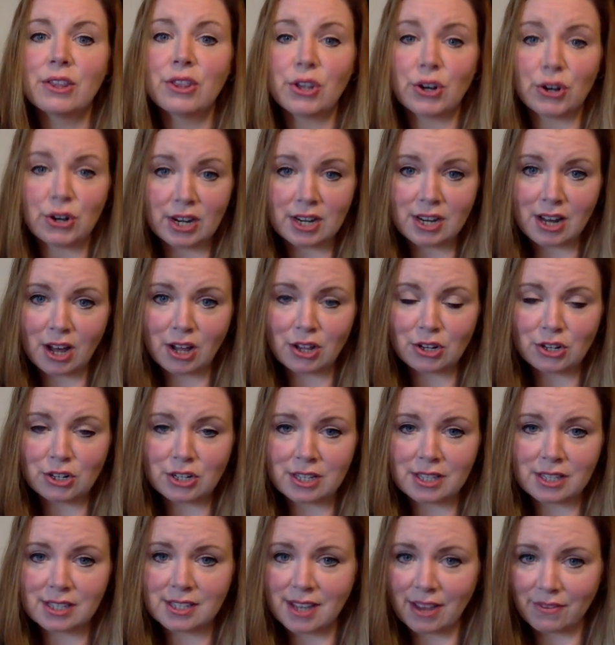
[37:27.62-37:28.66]

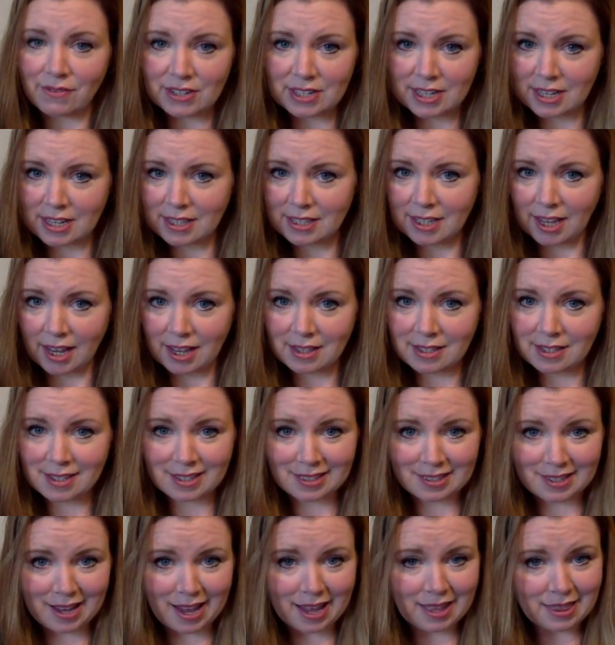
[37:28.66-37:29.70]
$30.17
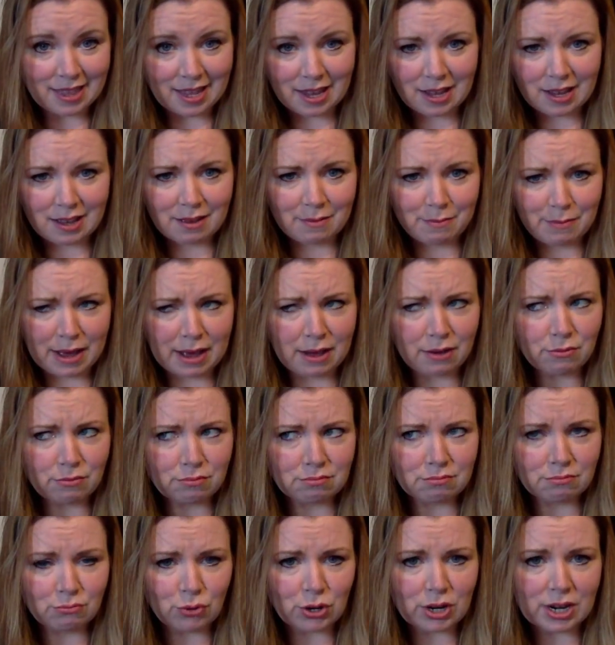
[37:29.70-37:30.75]
is, I think, about
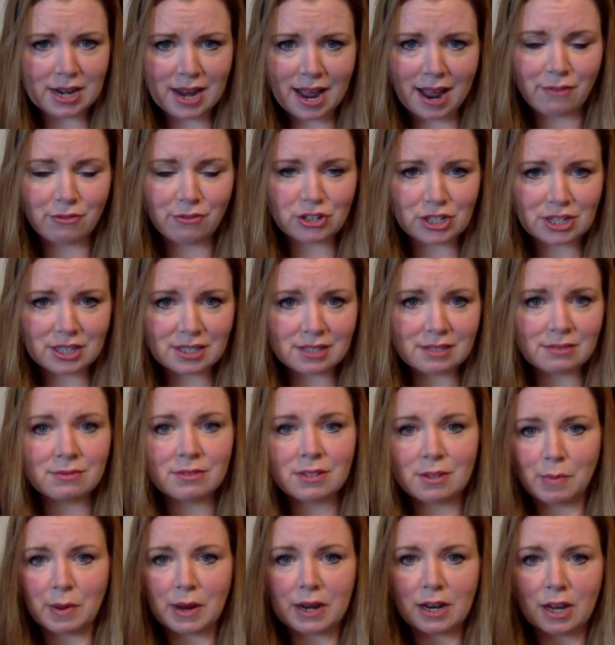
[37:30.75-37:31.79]
what it averages,
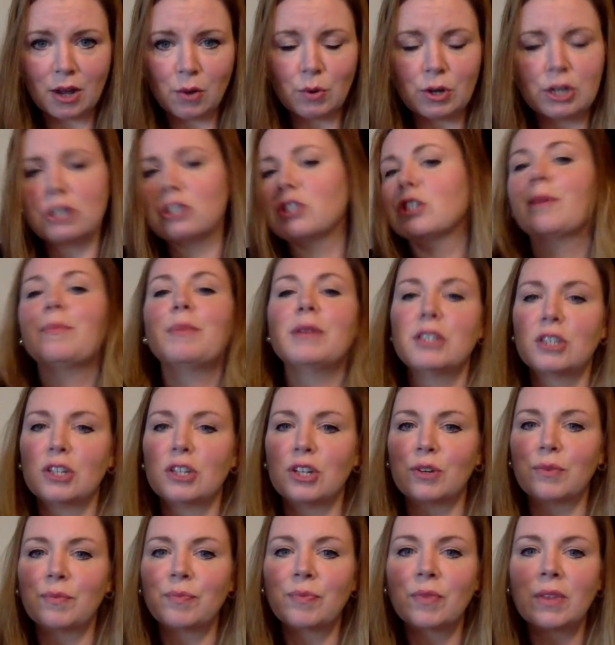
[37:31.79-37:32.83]
depending on where you ship it
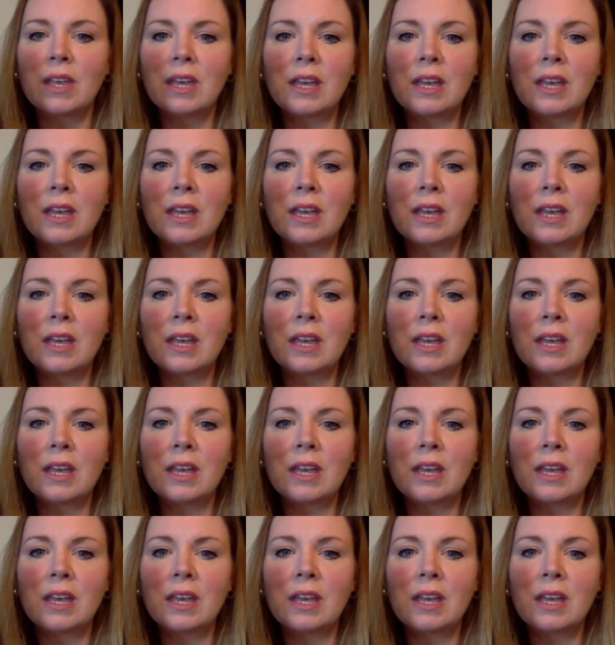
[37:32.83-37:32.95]
to.